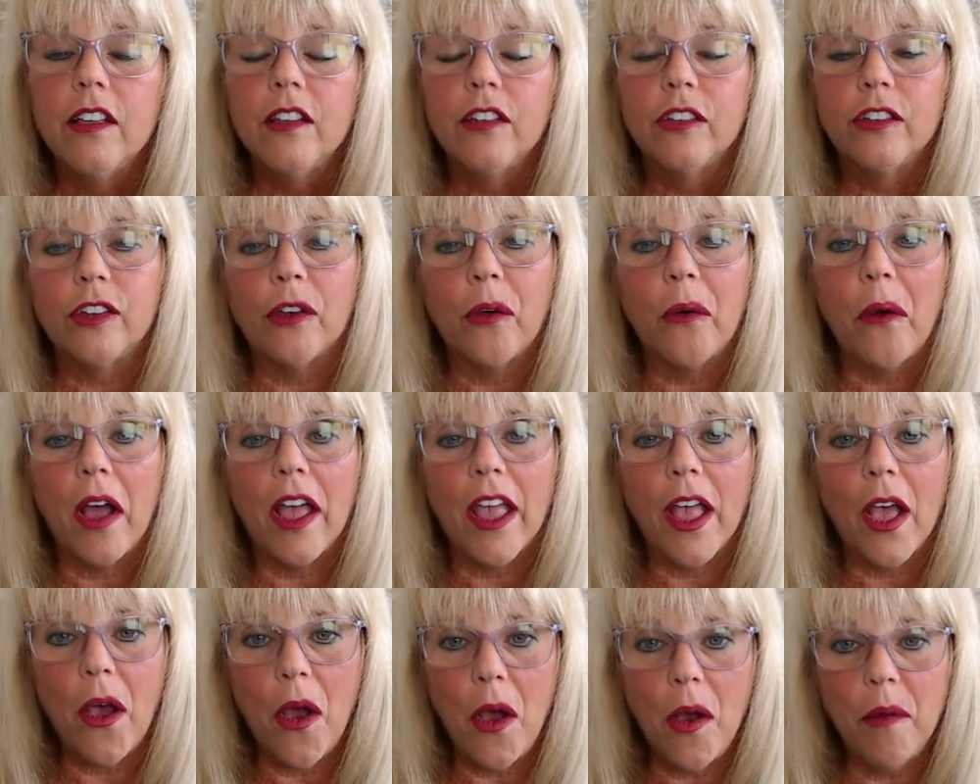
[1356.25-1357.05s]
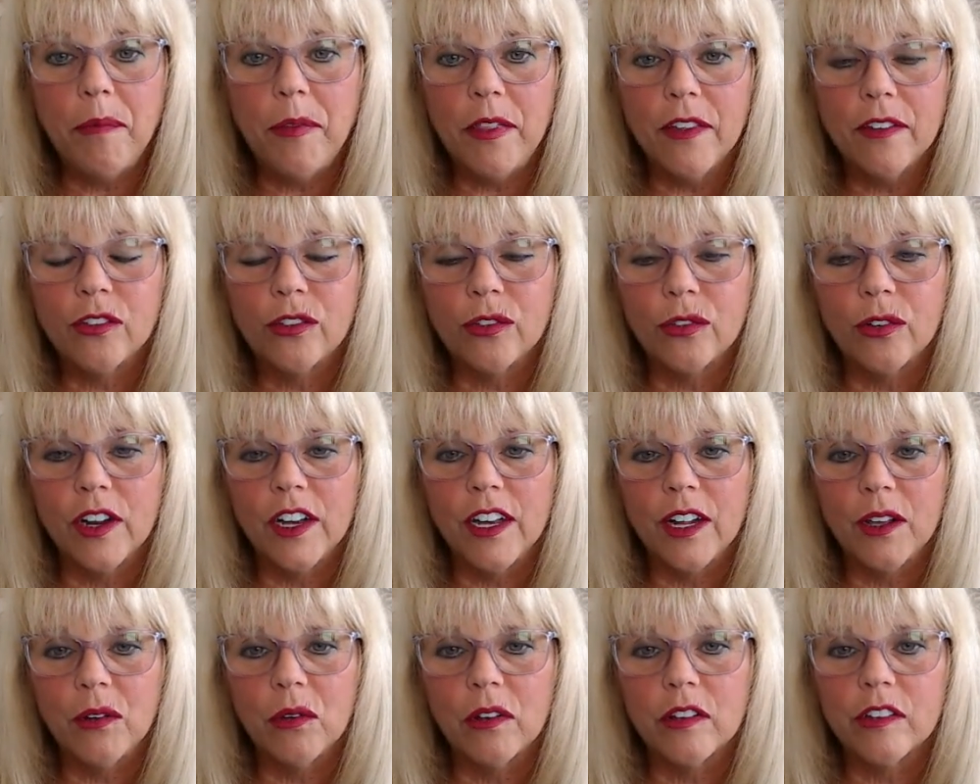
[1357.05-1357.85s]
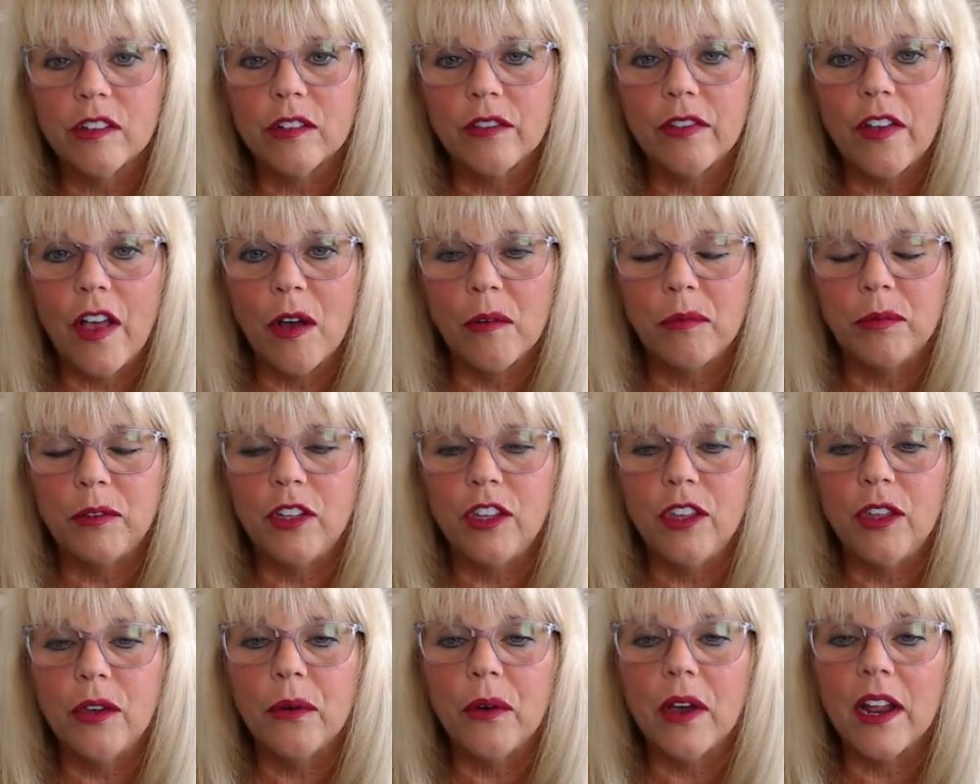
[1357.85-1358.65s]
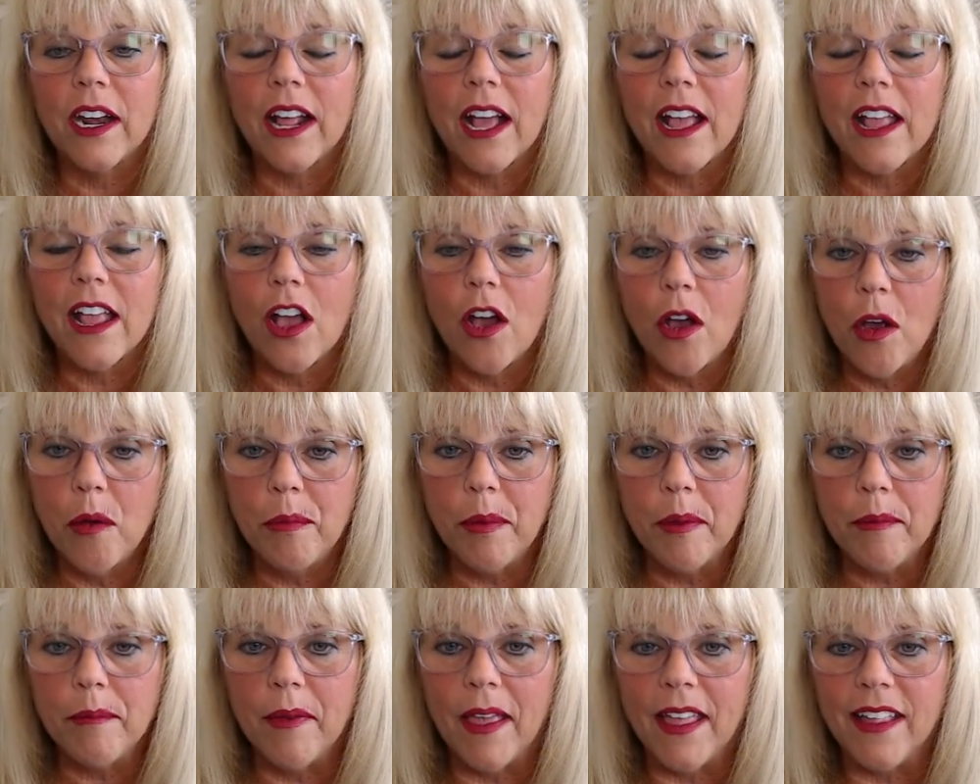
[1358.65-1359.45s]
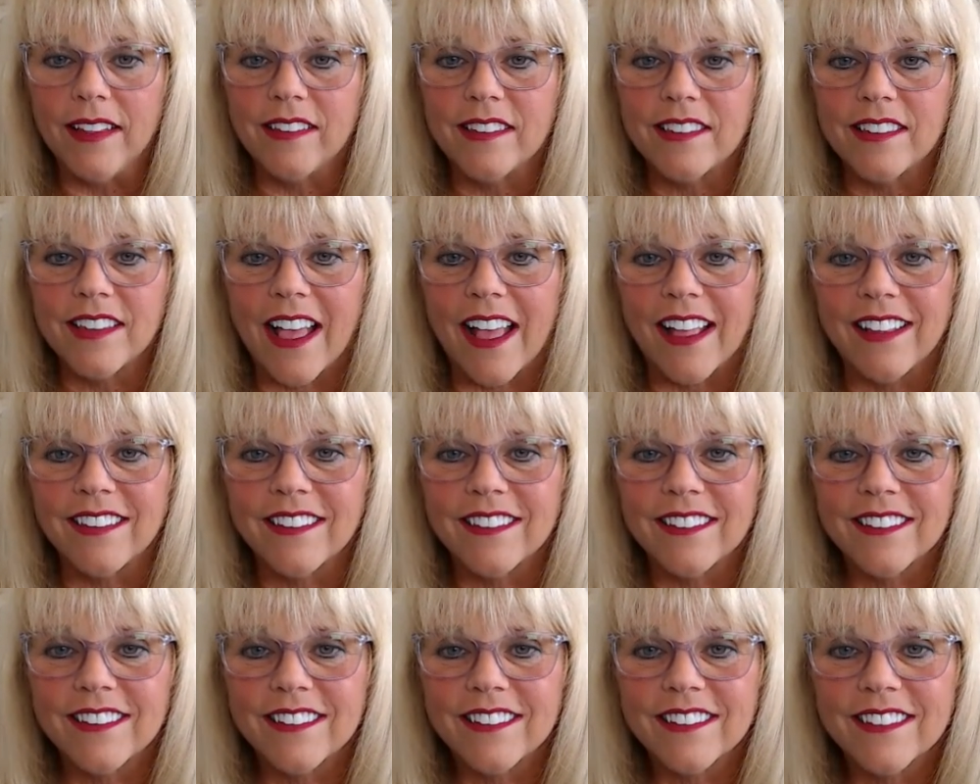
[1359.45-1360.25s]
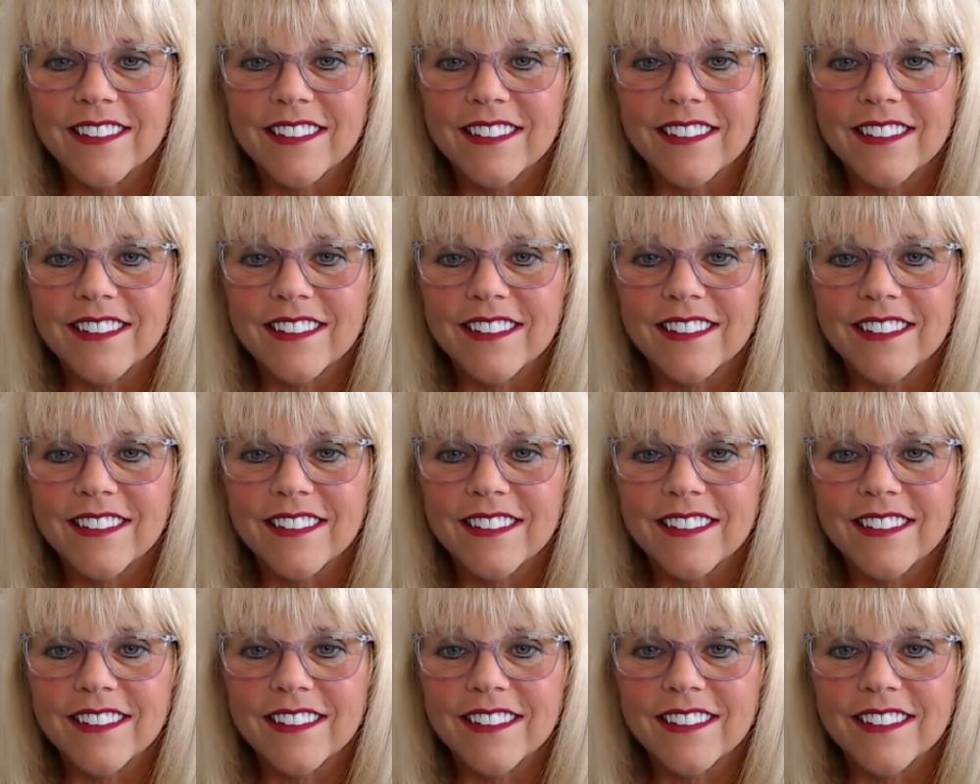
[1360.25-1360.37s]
So I hope this reading was of help to you and I hope it made sense.